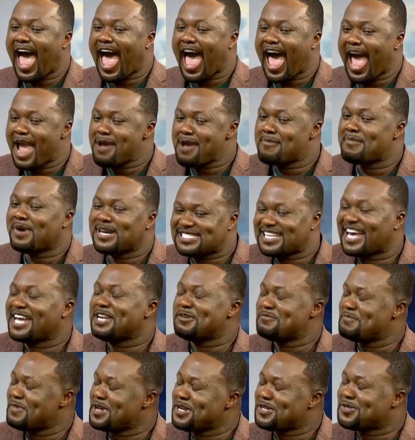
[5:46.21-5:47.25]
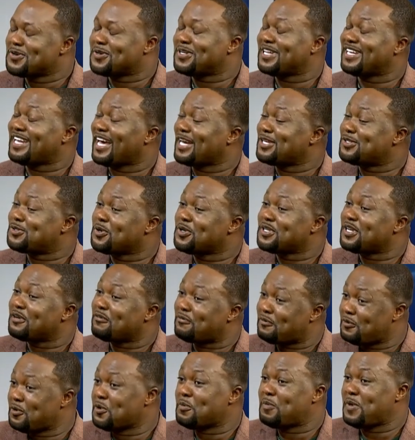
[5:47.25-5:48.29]
I must admit, though, that I told a
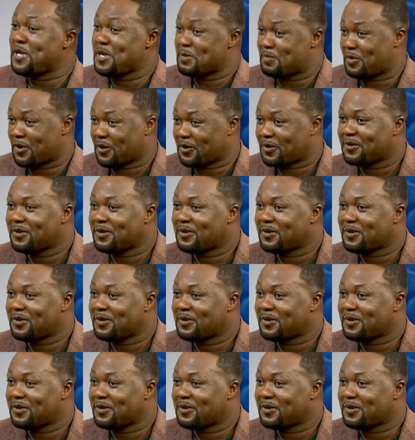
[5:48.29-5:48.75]
few people,